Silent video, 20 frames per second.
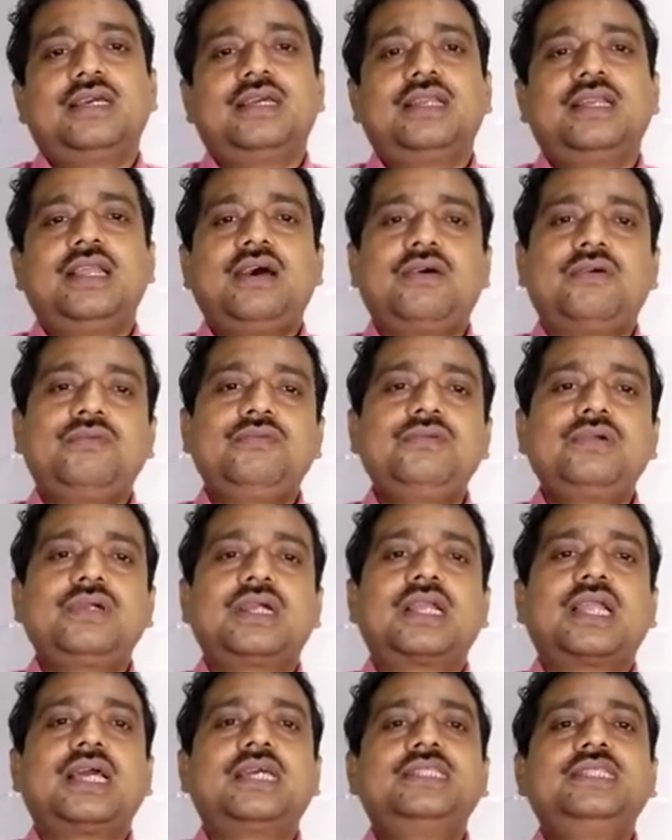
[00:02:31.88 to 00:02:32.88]
Now,
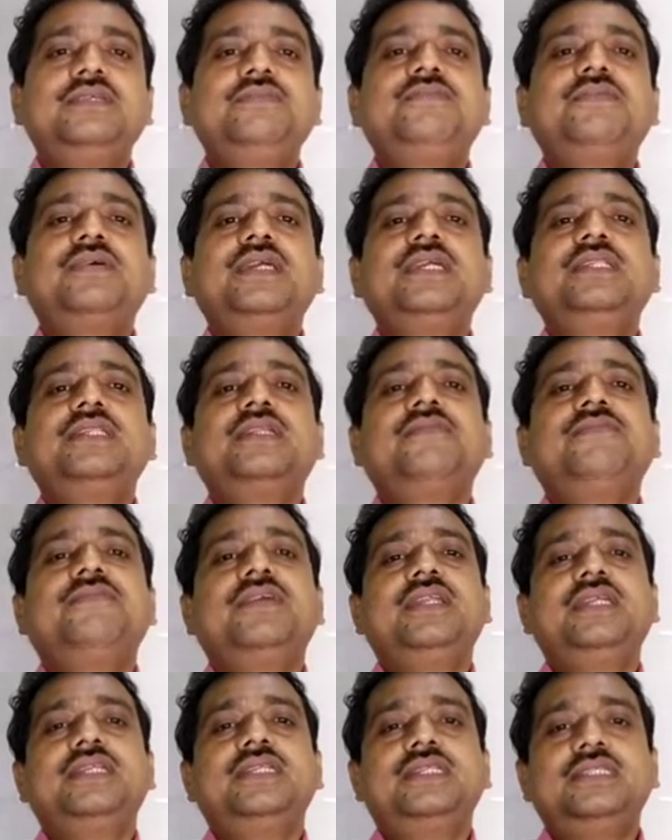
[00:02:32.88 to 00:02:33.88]
classifying the
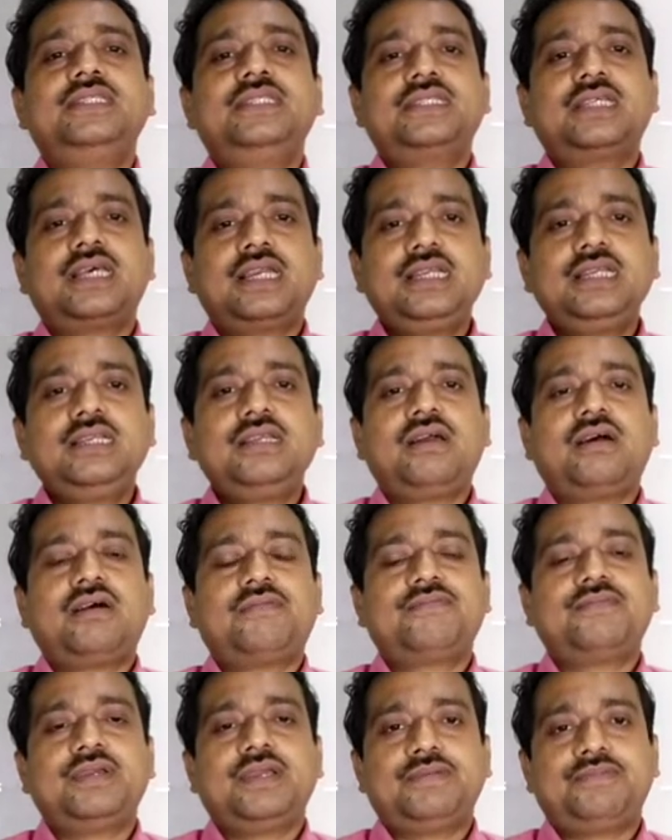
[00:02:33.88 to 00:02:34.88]
very design
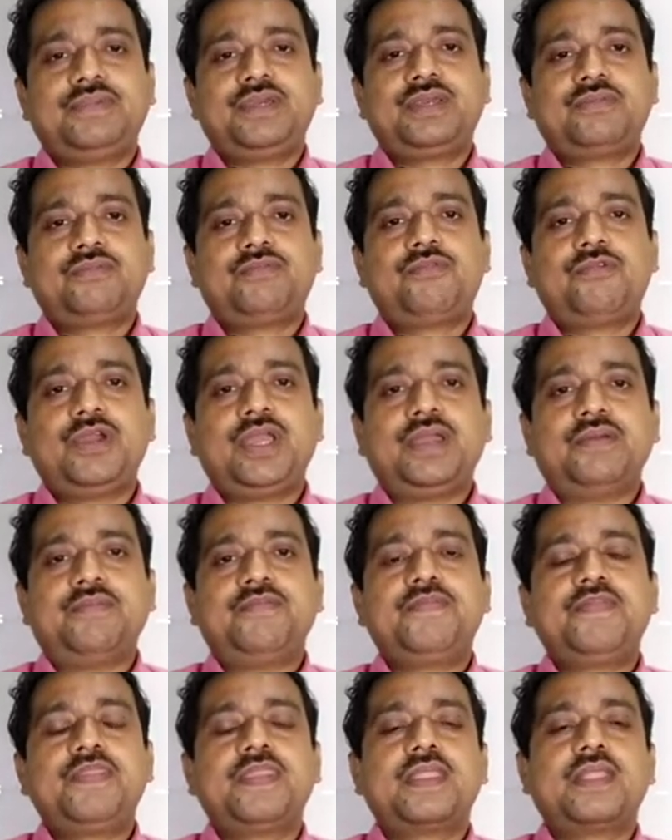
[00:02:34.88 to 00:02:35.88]
of epic
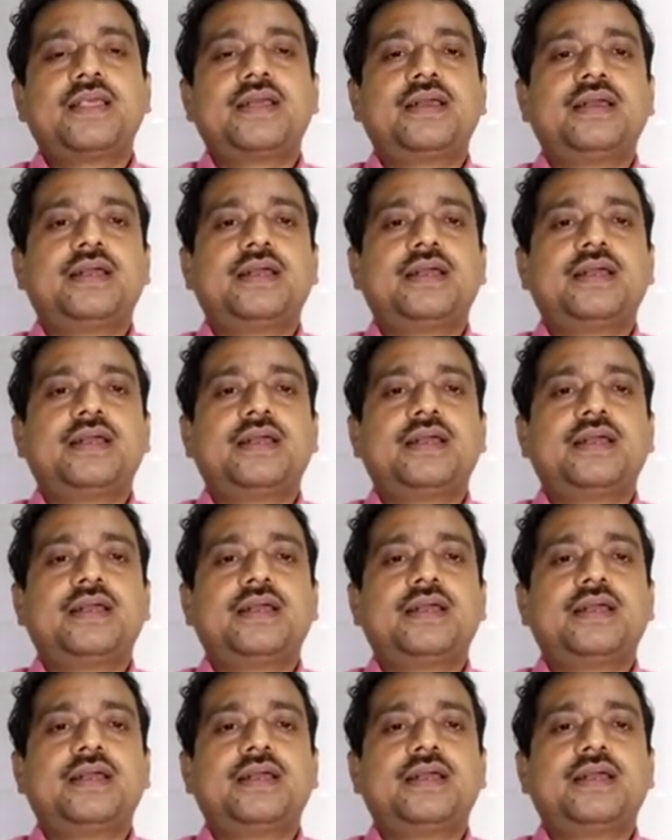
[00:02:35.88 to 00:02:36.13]
poem,